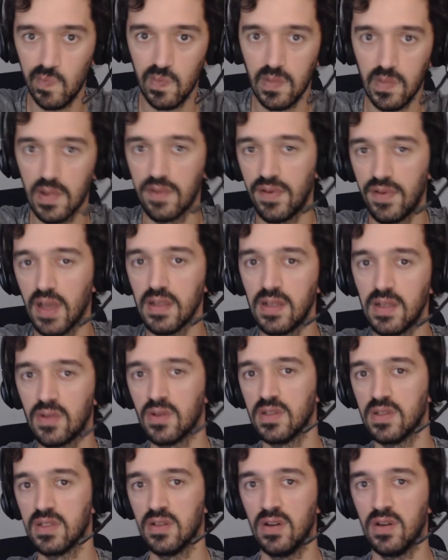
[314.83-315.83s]
valid
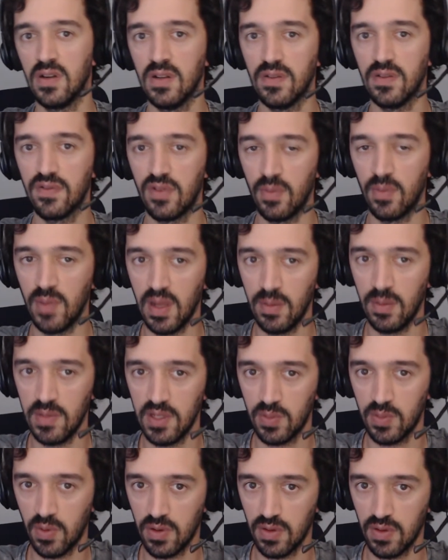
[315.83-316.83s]
concern from
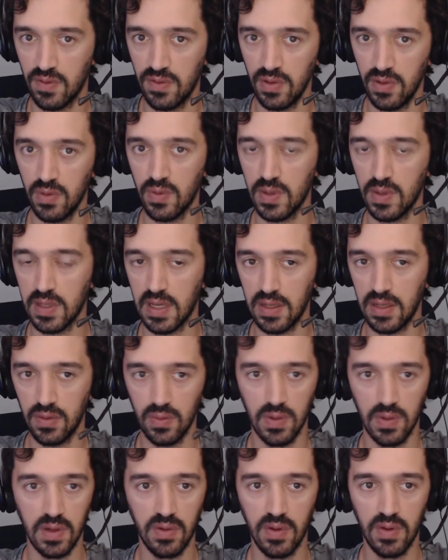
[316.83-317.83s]
AMD's point of view, and I
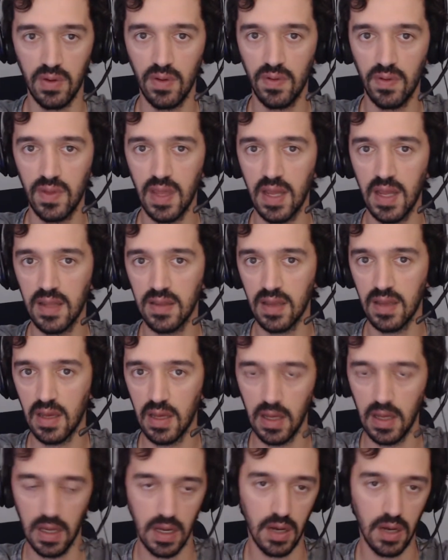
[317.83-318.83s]
do agree with that.
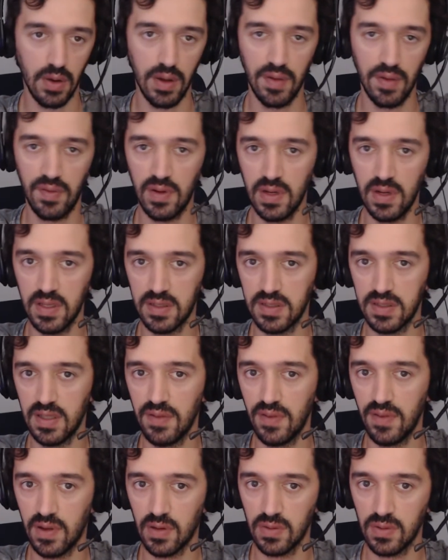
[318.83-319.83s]
However, it's
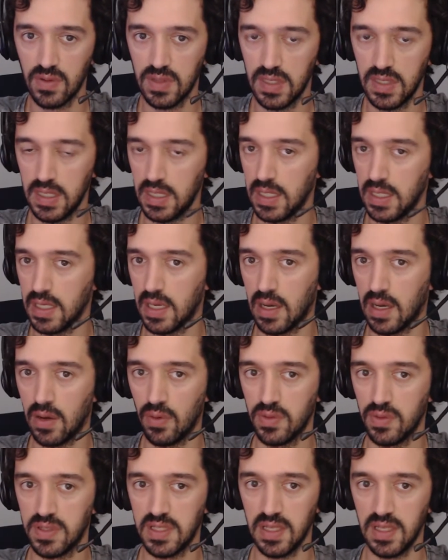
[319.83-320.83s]
difficult to see
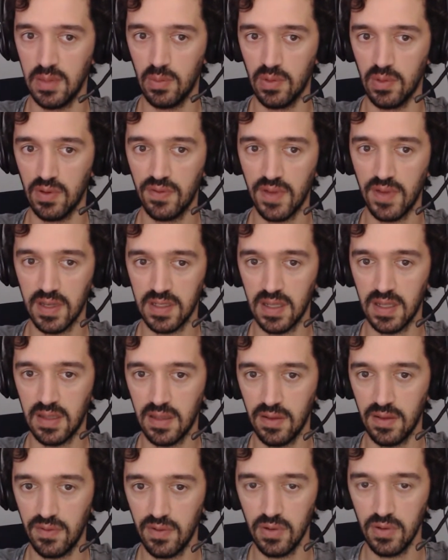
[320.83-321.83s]
how Steam will fix it
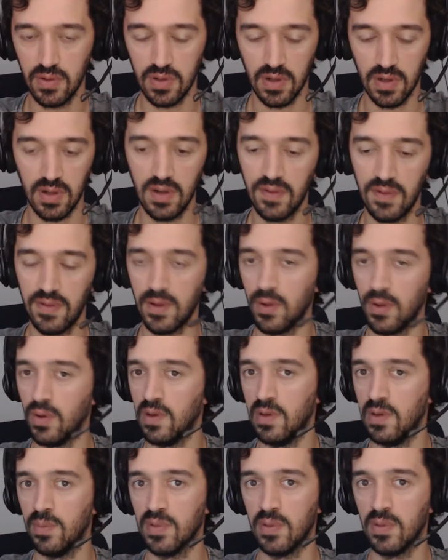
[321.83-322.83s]
in the future if they
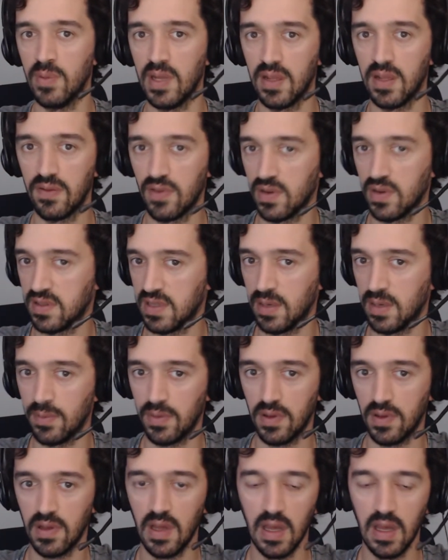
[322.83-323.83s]
will implement, for
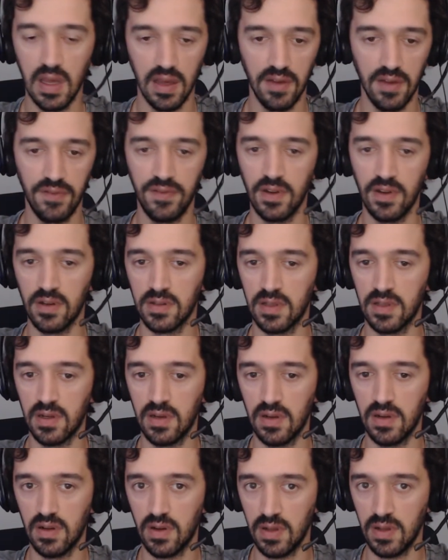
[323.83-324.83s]
example, a
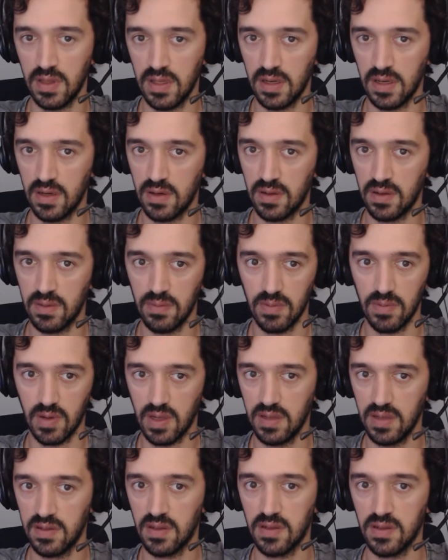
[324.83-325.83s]
filter on their
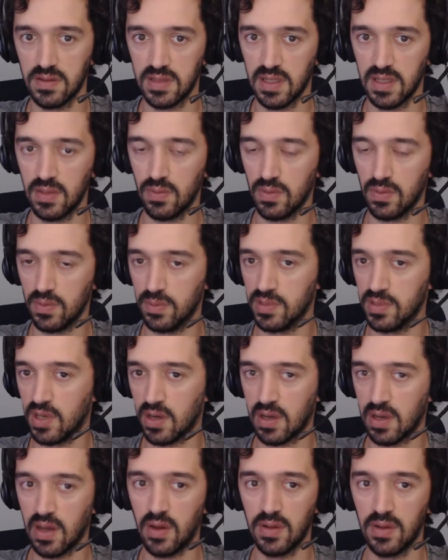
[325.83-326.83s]
results that will
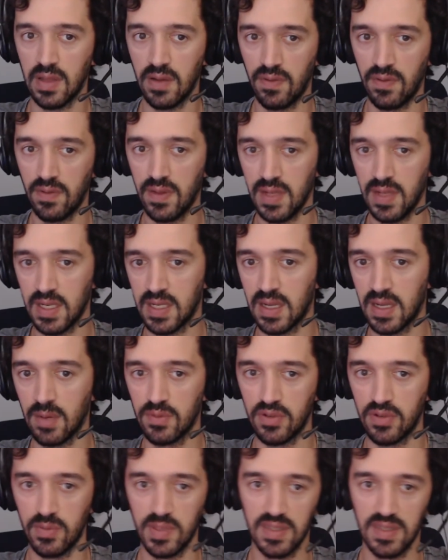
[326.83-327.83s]
block out everything that
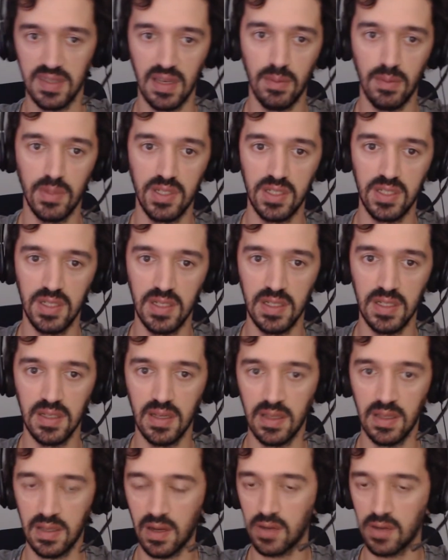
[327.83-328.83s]
comes from the same machine
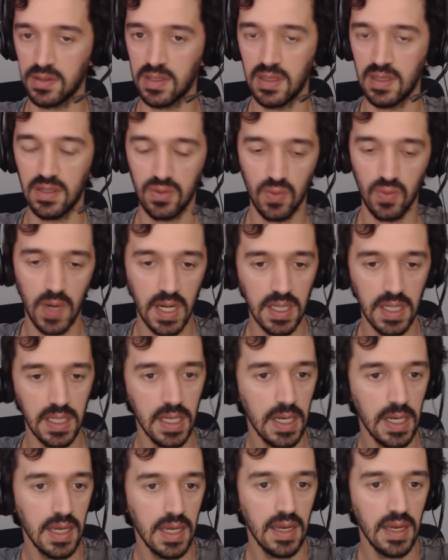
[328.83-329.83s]
and count it as one.
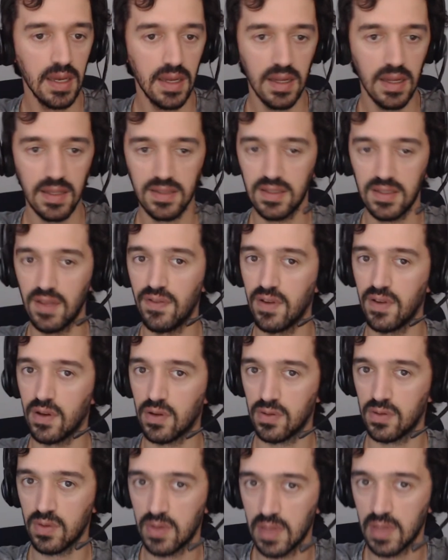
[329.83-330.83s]
It's
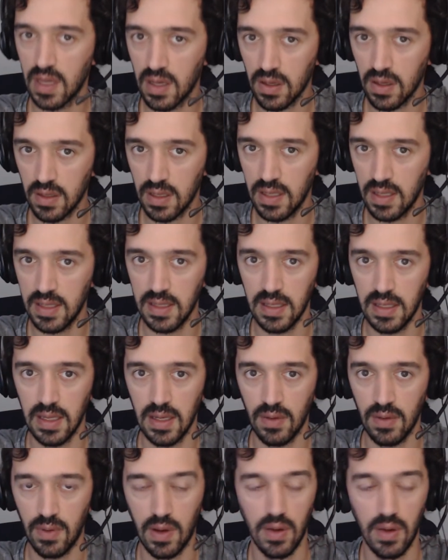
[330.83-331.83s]
difficult to tell, and
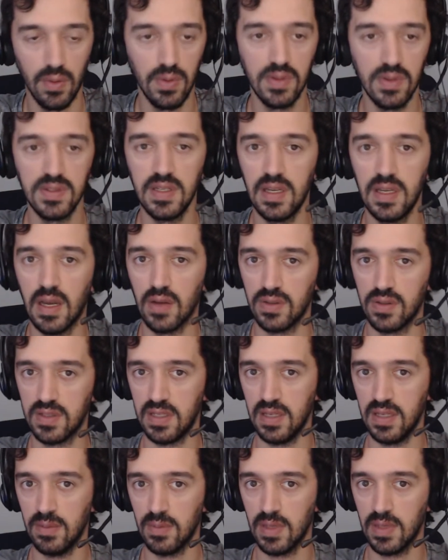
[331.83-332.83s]
well, we'll see how
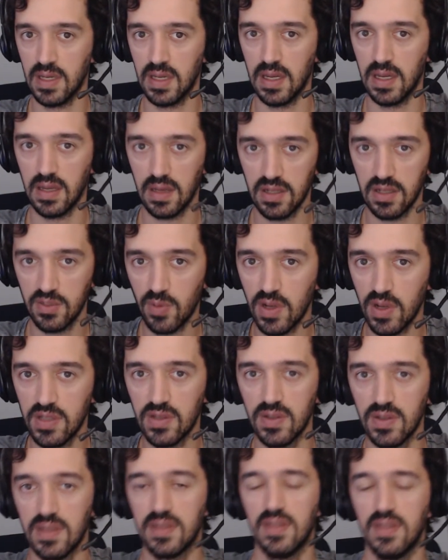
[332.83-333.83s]
Steam responds
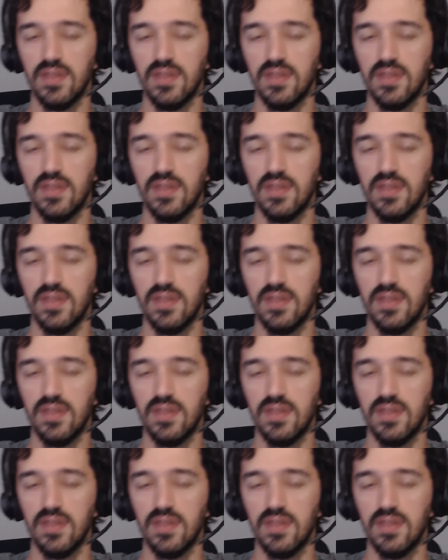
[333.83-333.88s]
to this in the